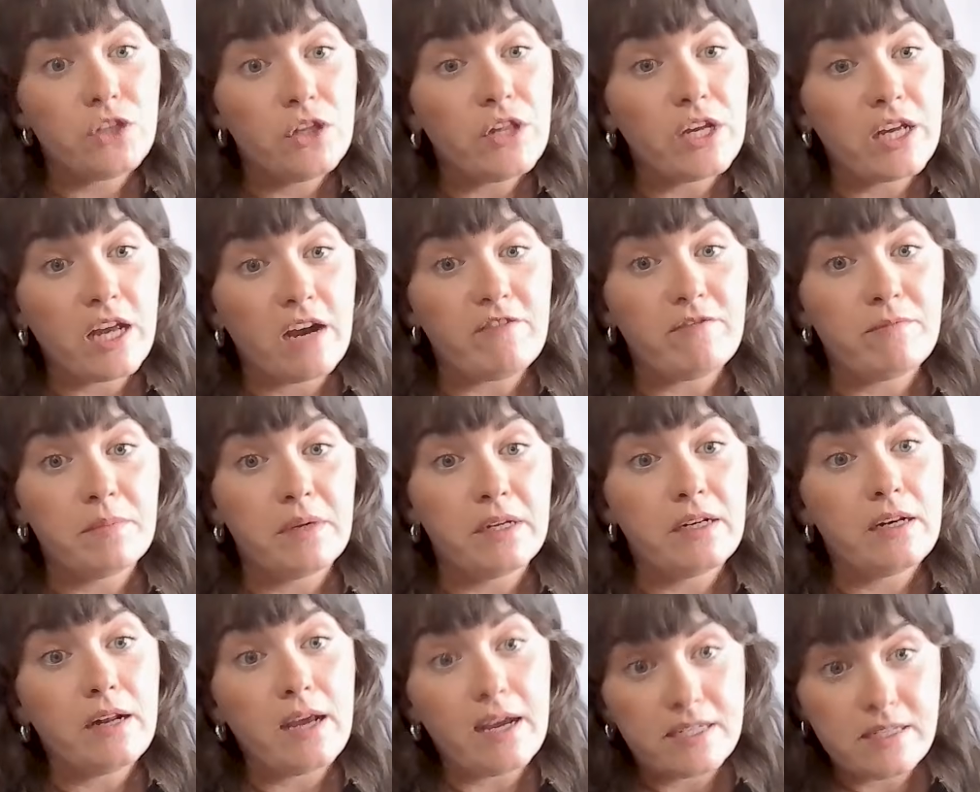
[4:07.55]
And the
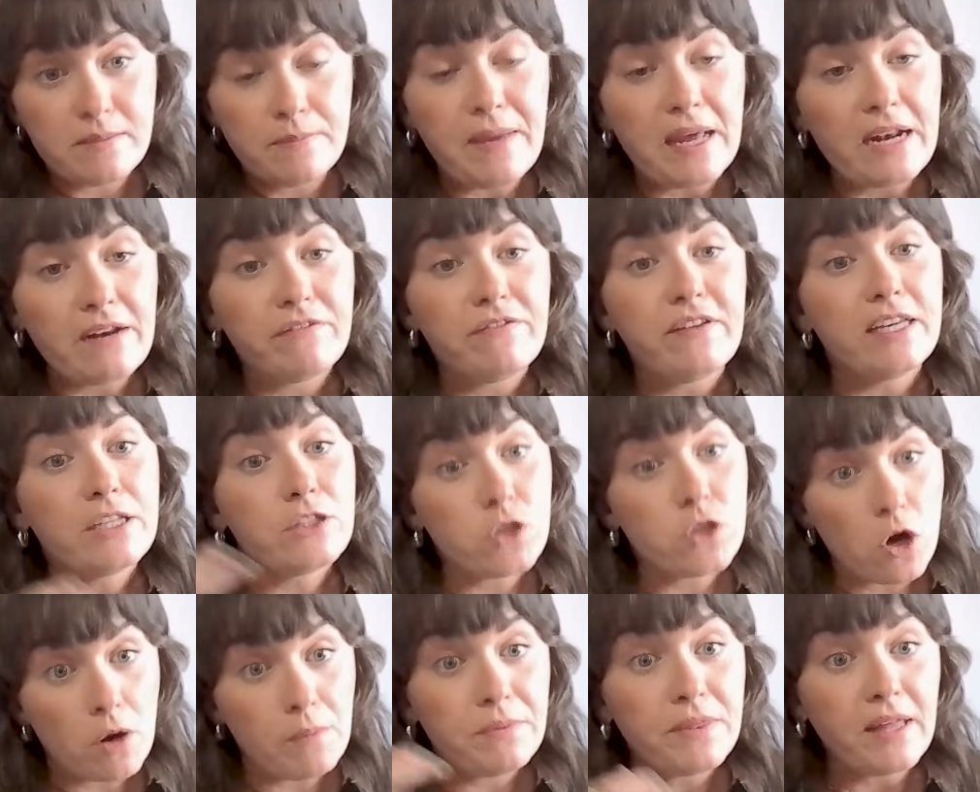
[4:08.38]
government, as a benefit,
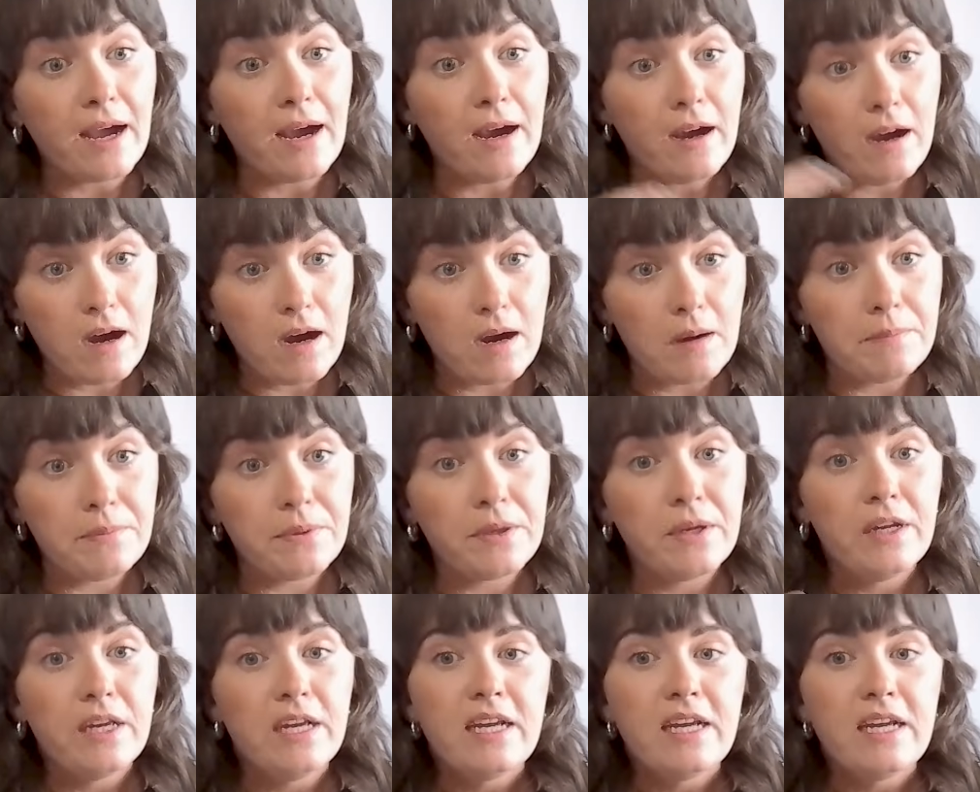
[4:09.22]
top that up.